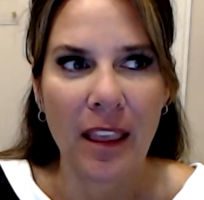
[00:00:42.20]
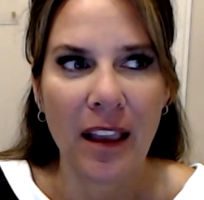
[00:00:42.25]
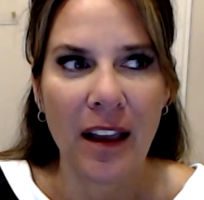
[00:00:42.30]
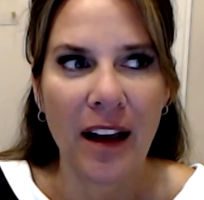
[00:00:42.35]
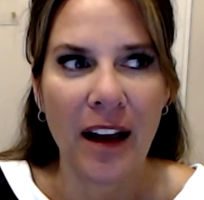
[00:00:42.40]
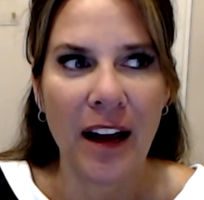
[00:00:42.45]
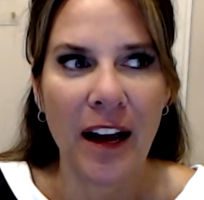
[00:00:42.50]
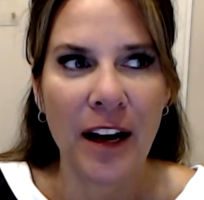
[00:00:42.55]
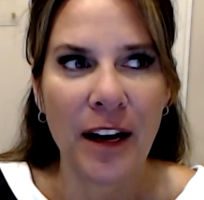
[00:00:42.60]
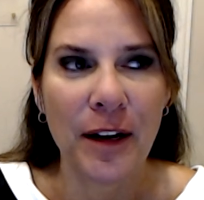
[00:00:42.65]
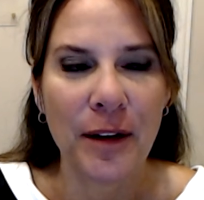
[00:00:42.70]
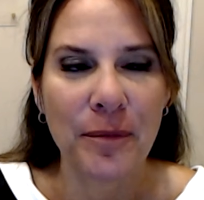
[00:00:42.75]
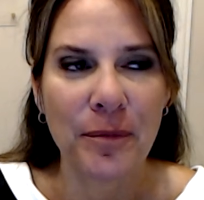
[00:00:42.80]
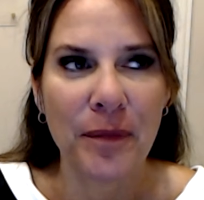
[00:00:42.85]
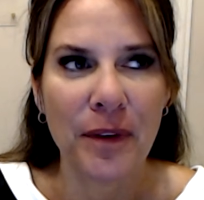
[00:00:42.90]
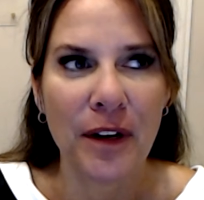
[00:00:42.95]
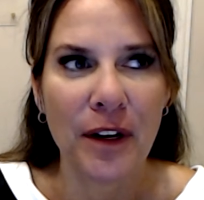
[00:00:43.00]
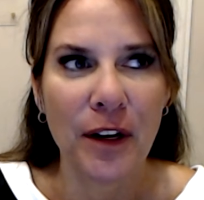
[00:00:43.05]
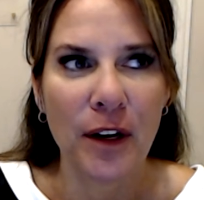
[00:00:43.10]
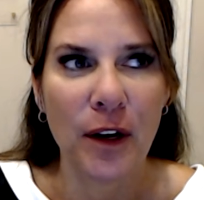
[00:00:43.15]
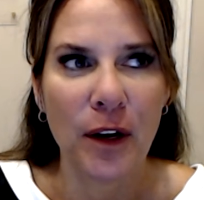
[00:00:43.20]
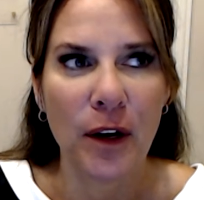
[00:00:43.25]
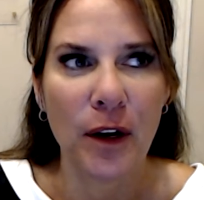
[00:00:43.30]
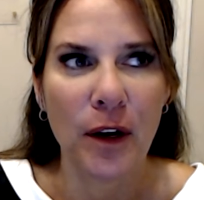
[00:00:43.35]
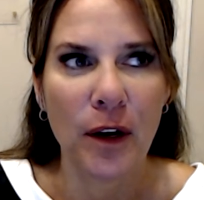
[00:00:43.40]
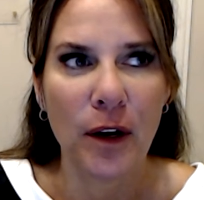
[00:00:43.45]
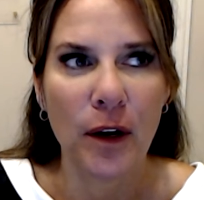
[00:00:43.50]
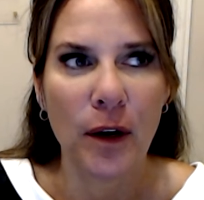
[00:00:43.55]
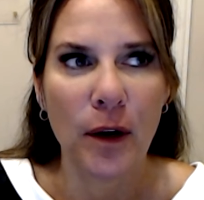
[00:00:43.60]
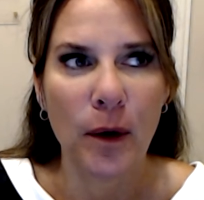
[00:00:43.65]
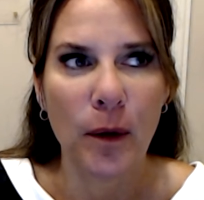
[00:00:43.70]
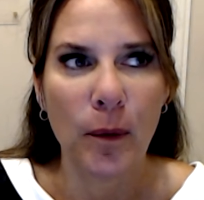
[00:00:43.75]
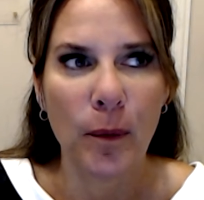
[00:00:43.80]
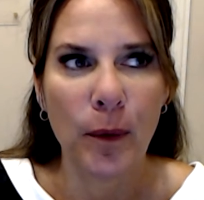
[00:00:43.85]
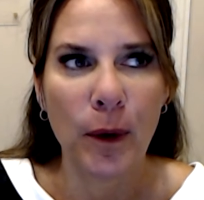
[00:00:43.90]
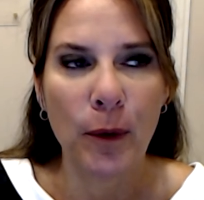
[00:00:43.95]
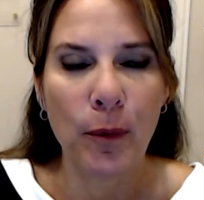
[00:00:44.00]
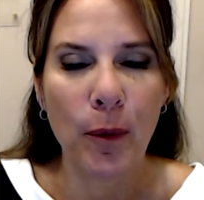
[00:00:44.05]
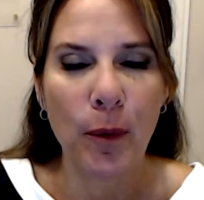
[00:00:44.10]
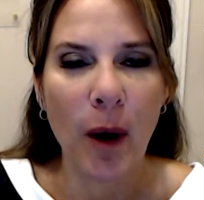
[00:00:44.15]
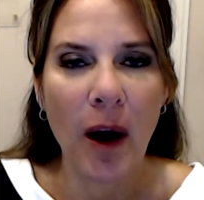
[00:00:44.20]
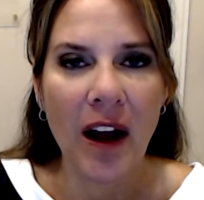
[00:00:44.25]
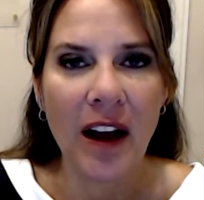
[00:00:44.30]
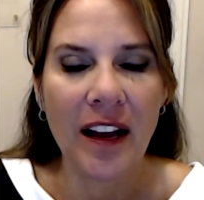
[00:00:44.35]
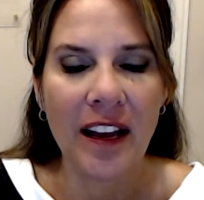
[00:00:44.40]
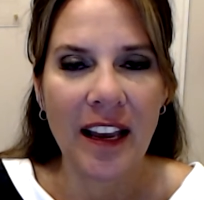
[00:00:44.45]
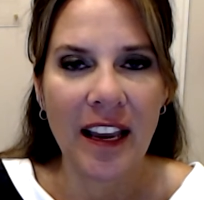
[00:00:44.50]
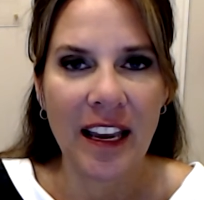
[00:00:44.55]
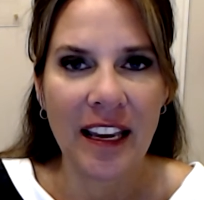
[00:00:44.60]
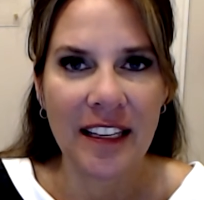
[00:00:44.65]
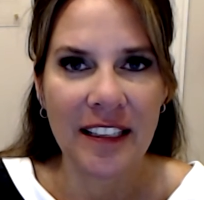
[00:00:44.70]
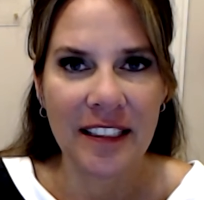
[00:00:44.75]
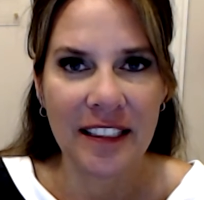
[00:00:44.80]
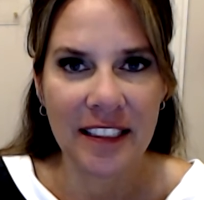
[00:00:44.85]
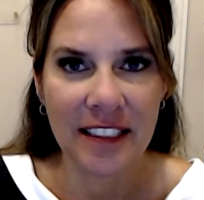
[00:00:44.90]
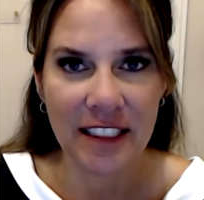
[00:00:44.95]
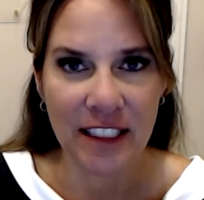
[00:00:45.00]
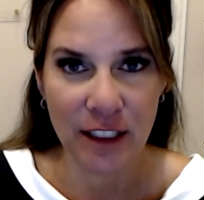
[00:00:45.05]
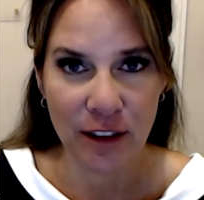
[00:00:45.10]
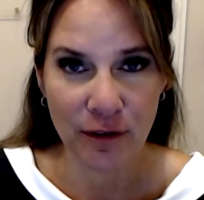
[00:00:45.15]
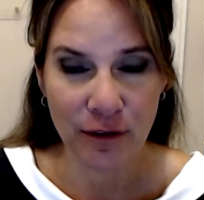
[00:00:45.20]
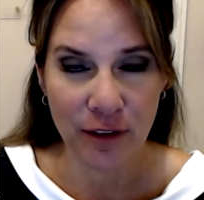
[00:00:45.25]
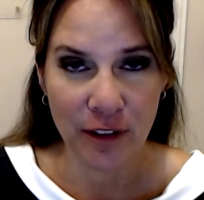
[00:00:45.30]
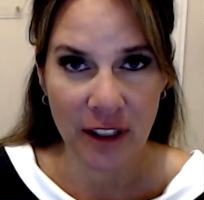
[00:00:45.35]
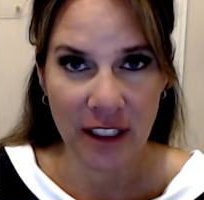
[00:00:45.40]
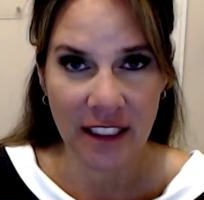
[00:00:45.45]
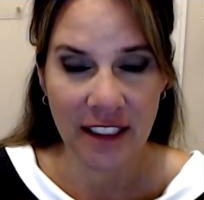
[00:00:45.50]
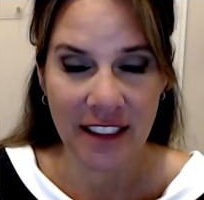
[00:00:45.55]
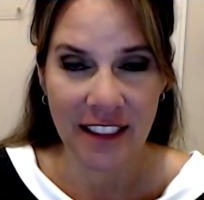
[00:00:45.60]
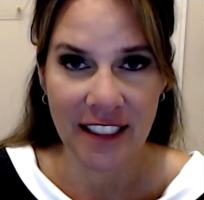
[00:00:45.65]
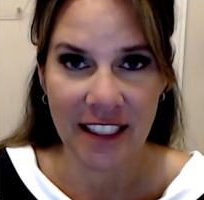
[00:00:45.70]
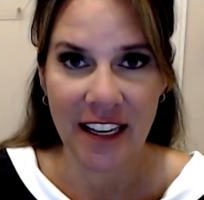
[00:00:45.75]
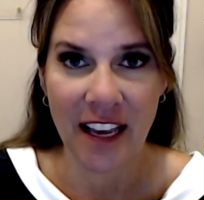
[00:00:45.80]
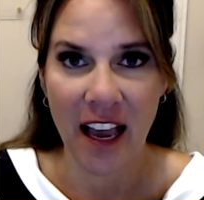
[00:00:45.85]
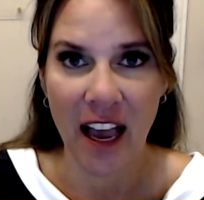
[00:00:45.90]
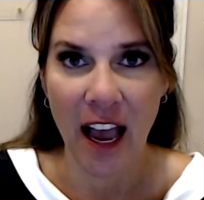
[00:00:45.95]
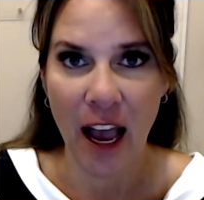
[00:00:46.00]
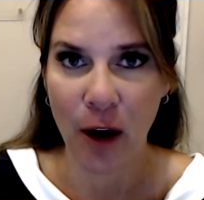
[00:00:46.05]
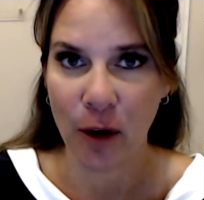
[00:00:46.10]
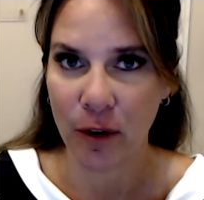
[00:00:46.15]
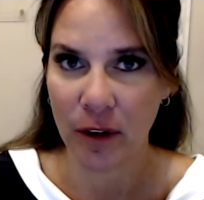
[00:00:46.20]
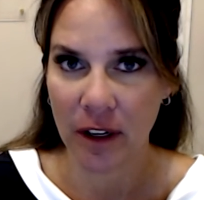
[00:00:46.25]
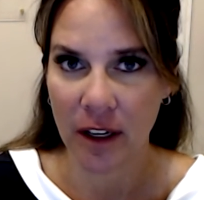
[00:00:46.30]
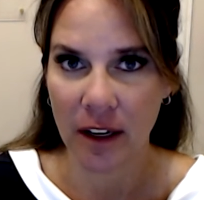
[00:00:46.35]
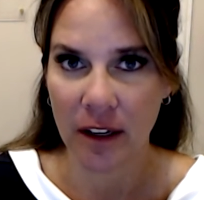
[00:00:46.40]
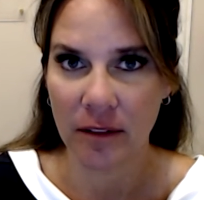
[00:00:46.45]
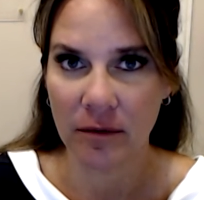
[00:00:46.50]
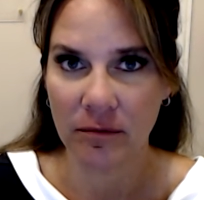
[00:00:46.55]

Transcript: um, we want a different outcome.